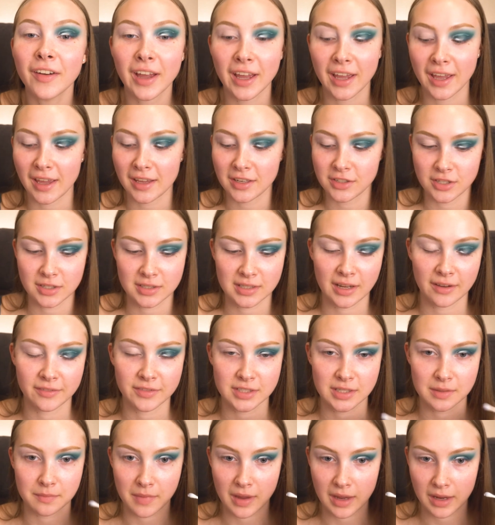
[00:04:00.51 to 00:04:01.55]
I just have
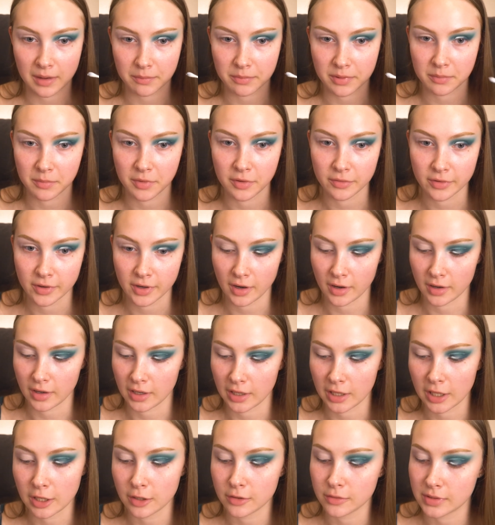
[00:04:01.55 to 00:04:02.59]
some makeup remover on
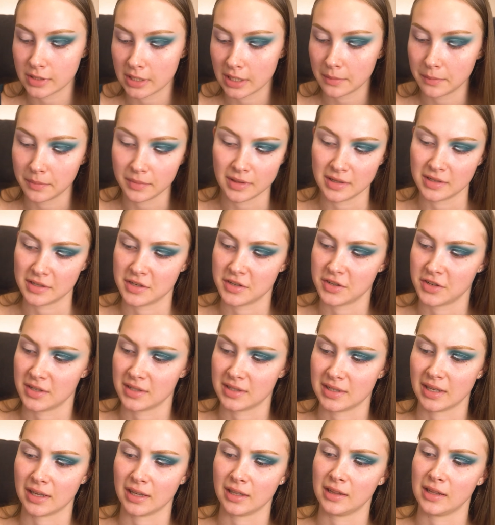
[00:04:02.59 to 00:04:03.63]
a Q-tip. This is
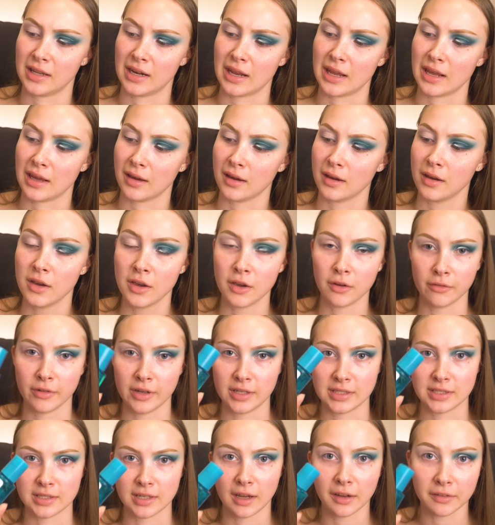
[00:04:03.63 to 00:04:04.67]
just the Clinique
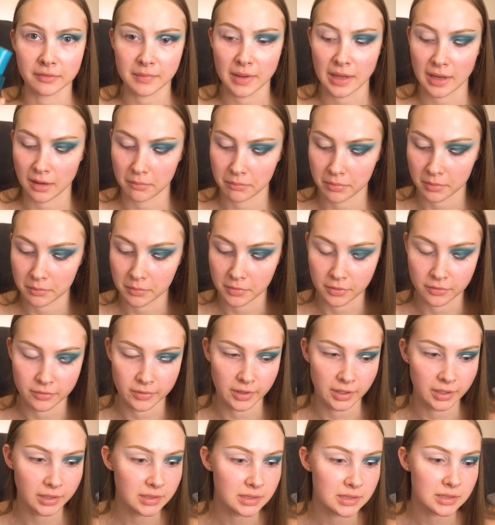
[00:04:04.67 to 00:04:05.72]
Rinse Off makeup
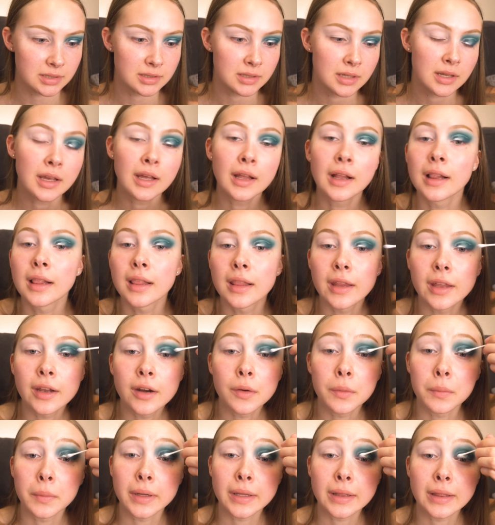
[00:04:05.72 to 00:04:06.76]
remover. It's a
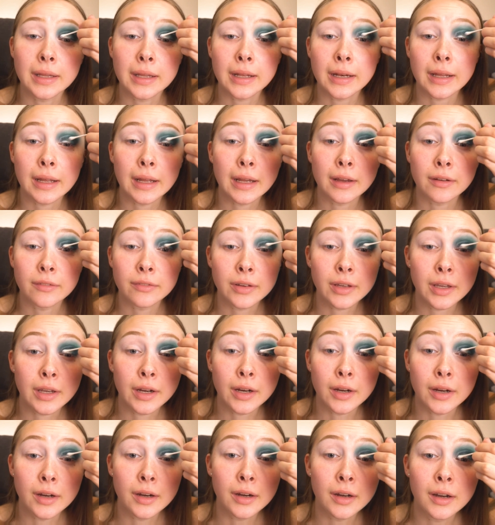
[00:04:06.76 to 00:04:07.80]
little one that I have
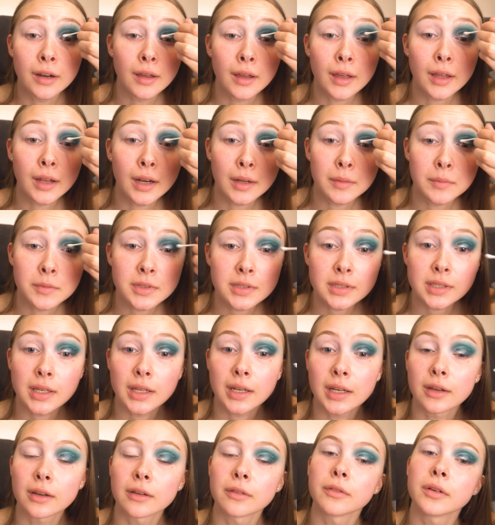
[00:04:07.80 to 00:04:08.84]
here. And I'm just
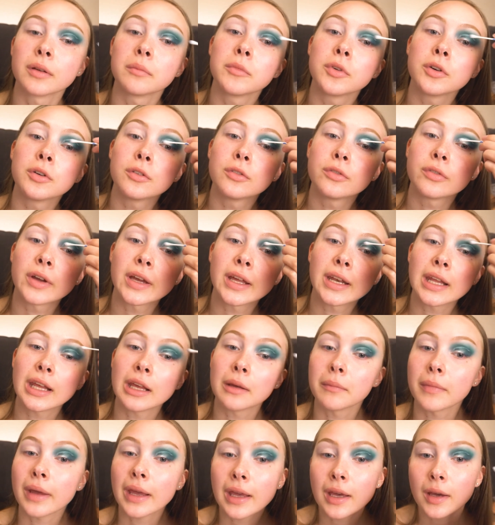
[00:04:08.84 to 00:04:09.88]
gonna remove any
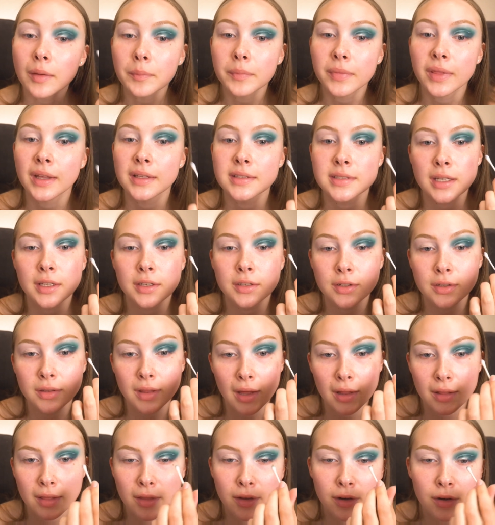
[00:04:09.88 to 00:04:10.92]
makeup that's under
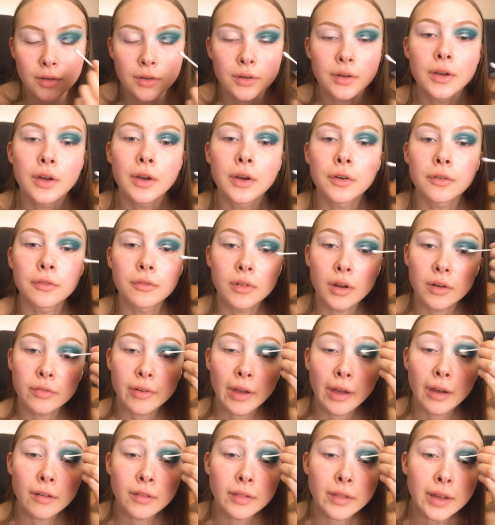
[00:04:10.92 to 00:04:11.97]
that little rough
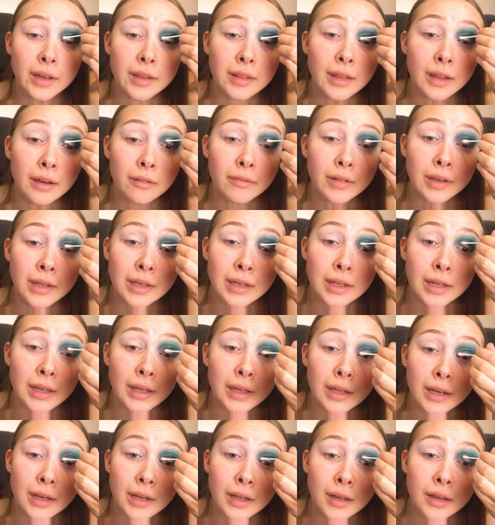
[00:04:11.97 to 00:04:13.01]
outline that we
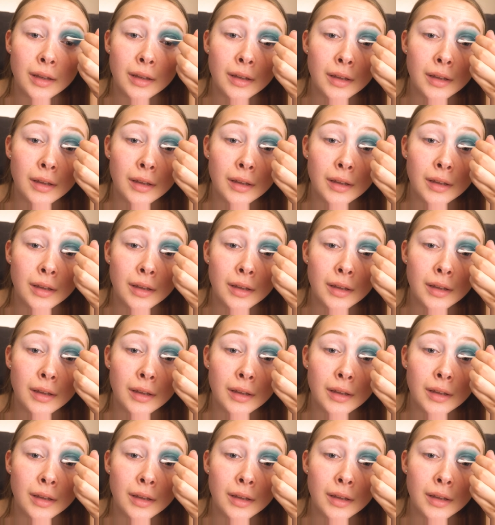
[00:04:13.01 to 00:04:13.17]
did.